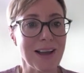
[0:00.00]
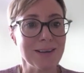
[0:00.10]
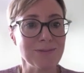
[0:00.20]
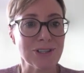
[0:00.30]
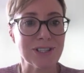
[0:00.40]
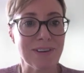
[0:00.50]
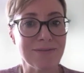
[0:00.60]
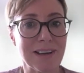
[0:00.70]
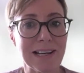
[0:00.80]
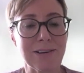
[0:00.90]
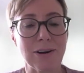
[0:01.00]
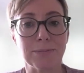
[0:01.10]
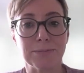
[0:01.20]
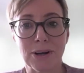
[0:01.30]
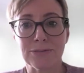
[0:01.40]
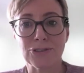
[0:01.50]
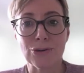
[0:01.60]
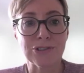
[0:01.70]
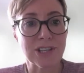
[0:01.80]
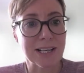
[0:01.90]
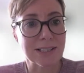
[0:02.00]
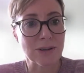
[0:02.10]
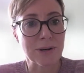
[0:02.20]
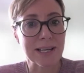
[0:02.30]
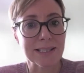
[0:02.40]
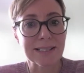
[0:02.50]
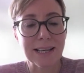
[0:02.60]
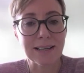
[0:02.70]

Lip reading: I'm Josephine Benlira of Jones Chase Lawyers,